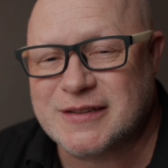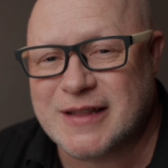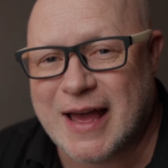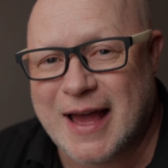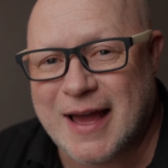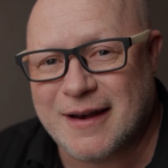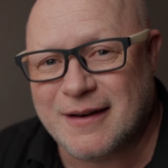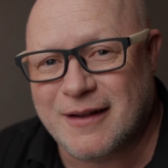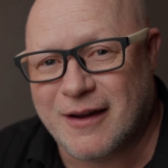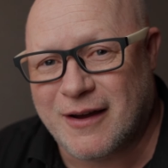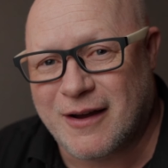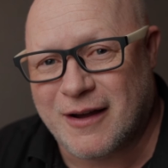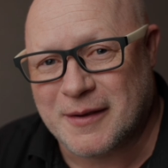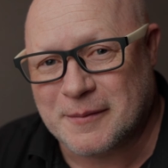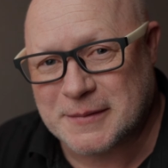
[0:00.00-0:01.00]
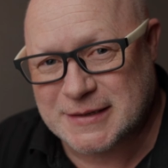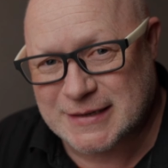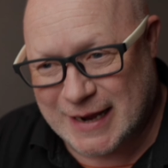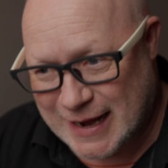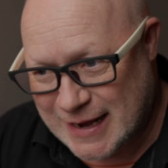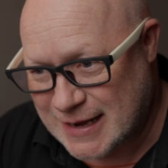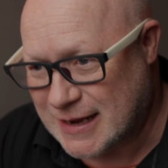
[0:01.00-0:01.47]
that I'm
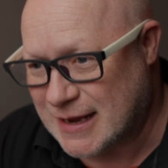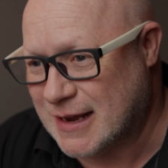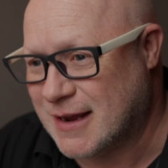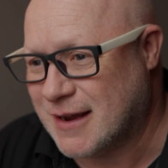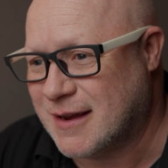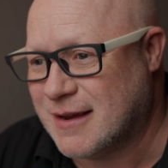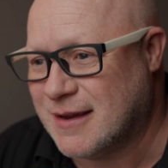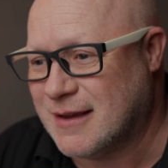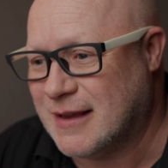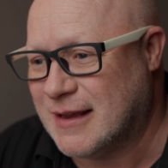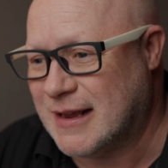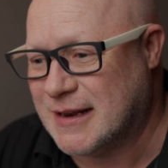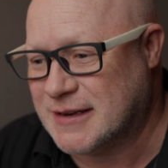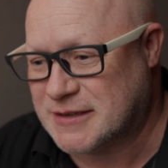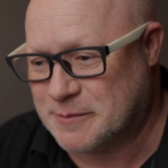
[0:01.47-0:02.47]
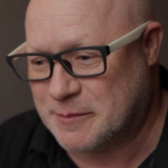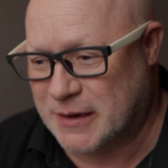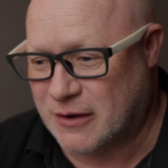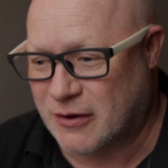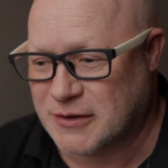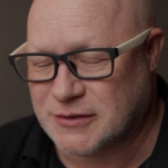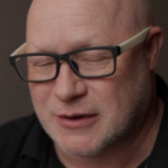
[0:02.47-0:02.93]
taking, it's
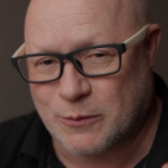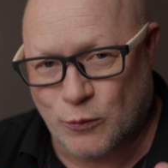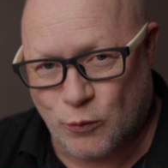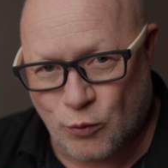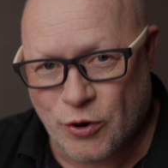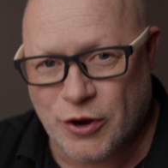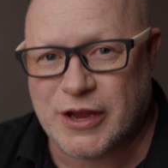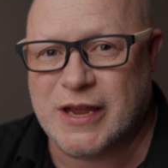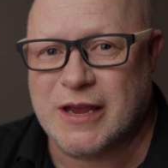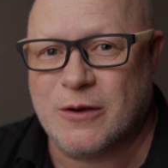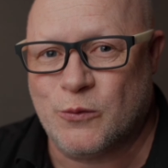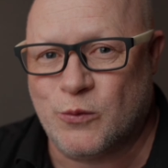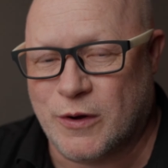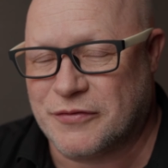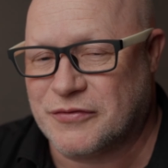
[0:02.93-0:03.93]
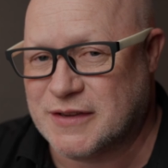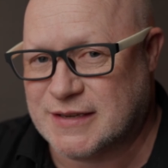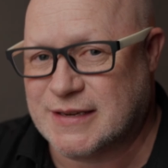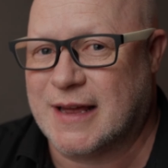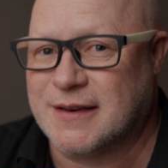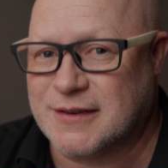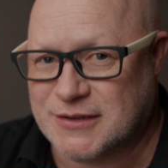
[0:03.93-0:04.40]
because I'm working what the
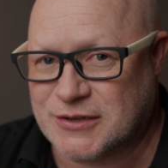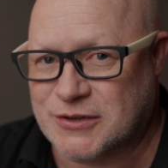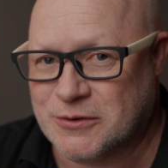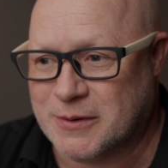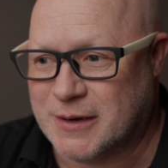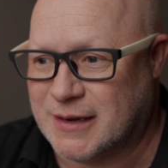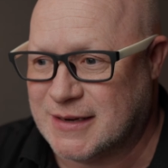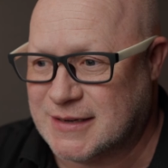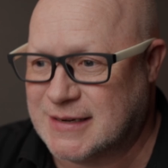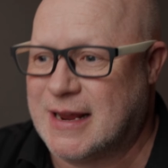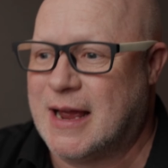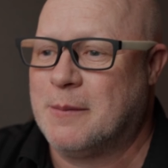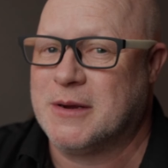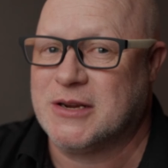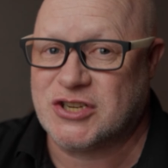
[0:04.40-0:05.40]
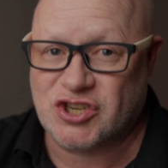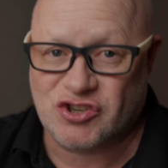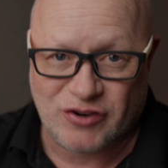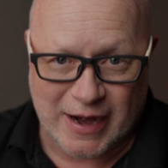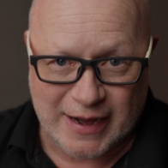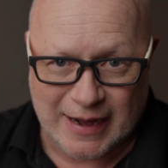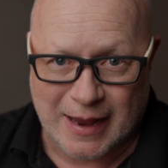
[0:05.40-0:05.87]
sun's doing. It's coming
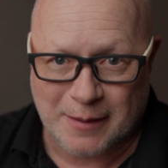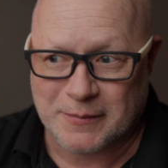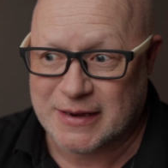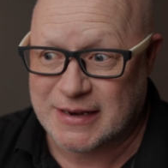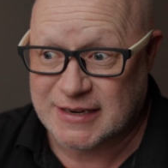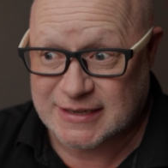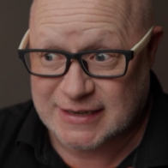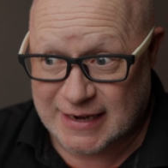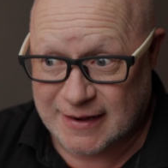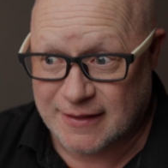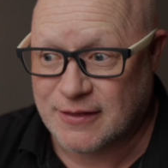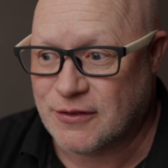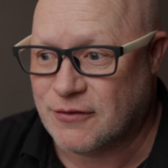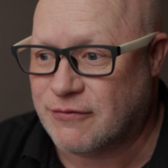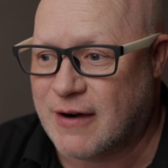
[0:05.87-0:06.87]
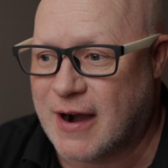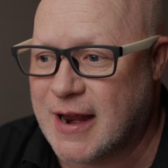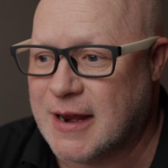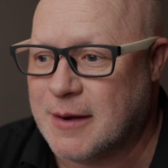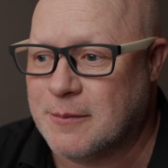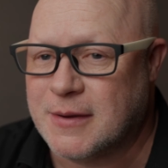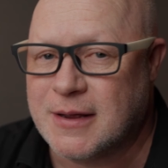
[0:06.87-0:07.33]
straight at me. It's in the
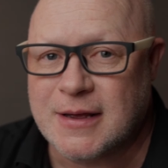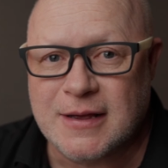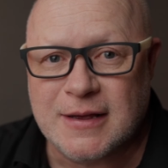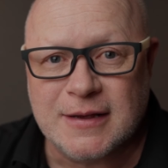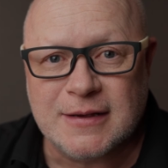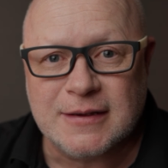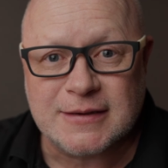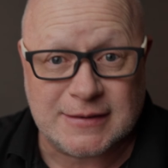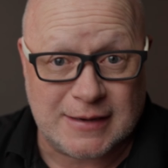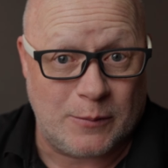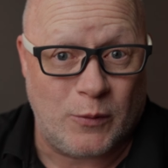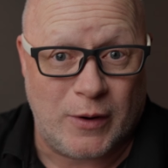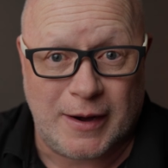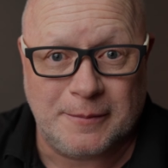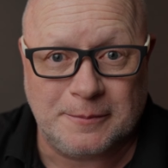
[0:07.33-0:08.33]
frame somewhere.